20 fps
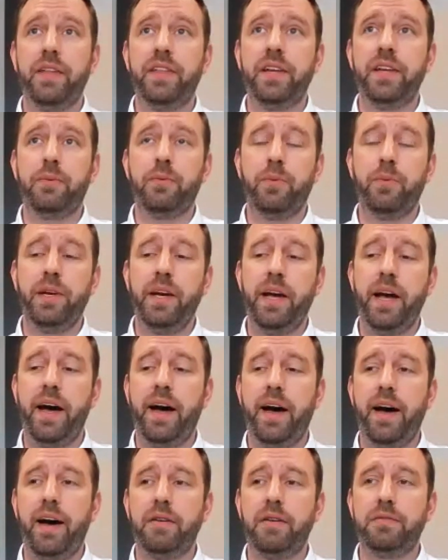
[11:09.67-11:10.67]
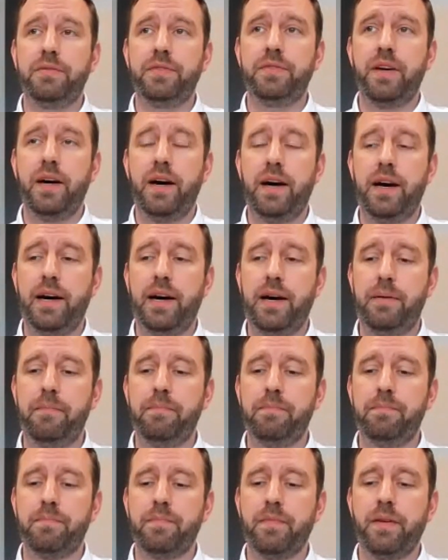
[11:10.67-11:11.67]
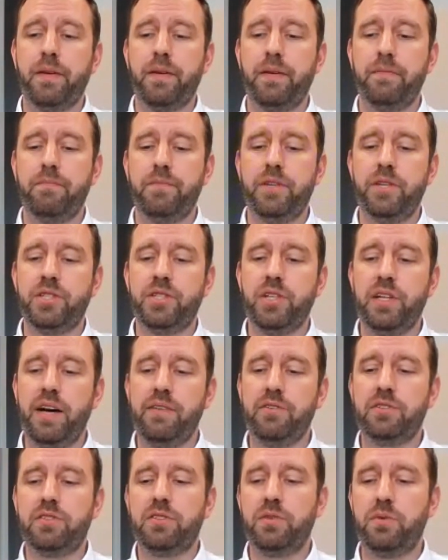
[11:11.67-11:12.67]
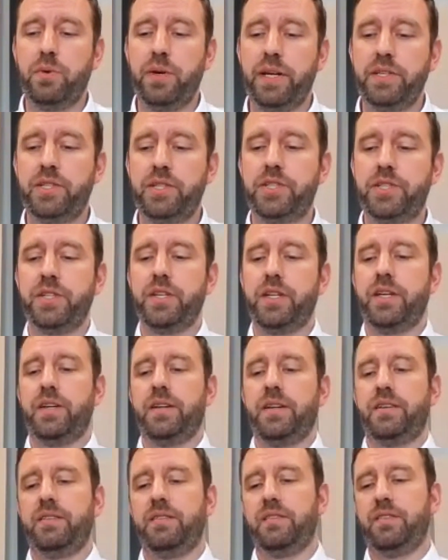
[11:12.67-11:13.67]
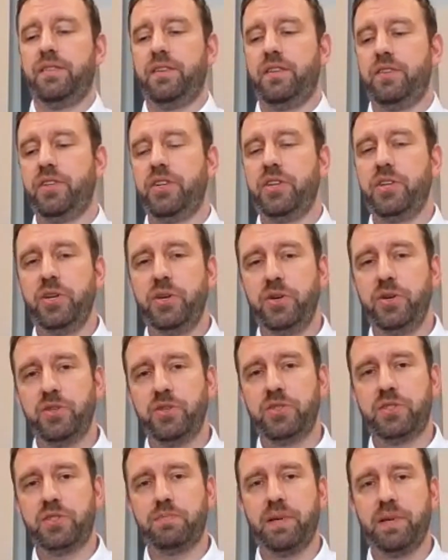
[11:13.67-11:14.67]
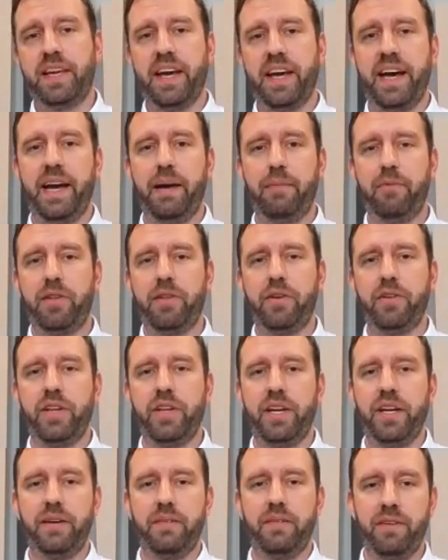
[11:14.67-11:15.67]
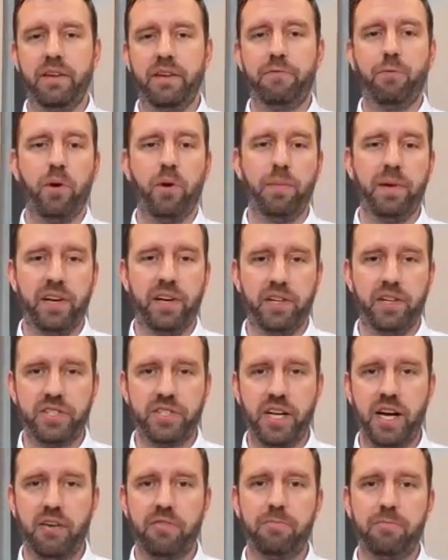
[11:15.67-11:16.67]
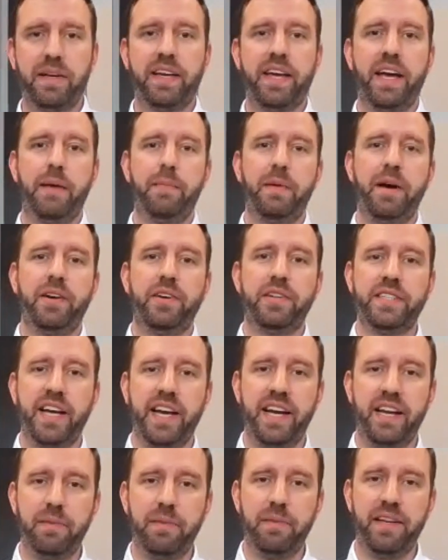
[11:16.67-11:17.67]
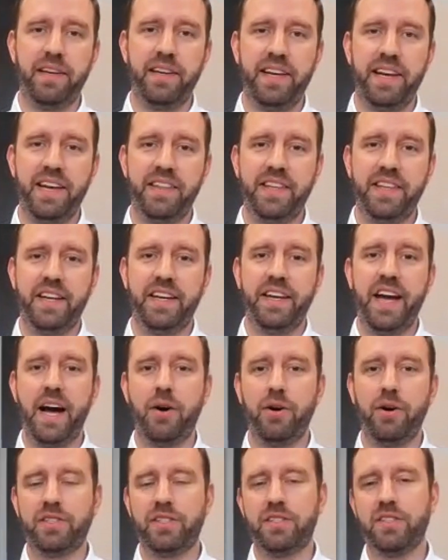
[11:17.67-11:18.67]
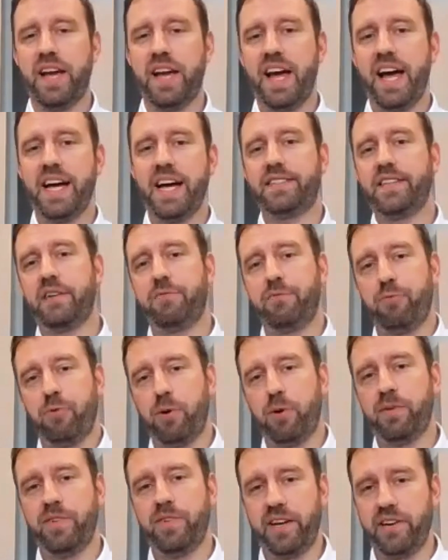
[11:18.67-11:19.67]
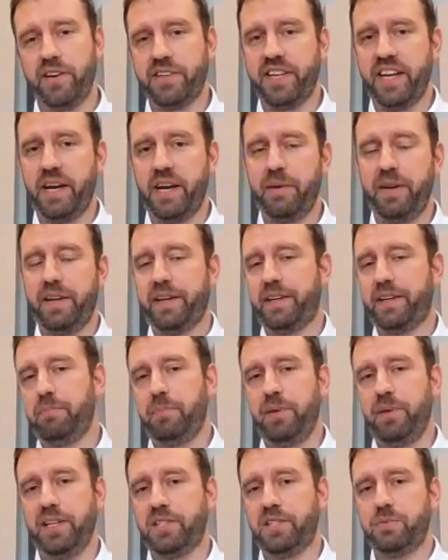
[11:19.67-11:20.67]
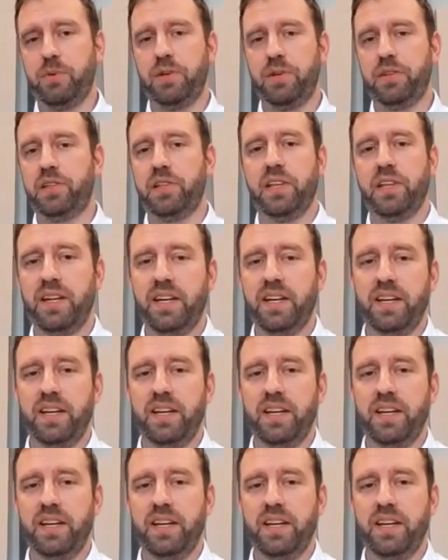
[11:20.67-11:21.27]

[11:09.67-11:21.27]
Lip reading: Yeah, I think we have. There's a level to which the news became, rather than informing yourself, became entertainment, and then now it's as a form of entertainment, it competes with,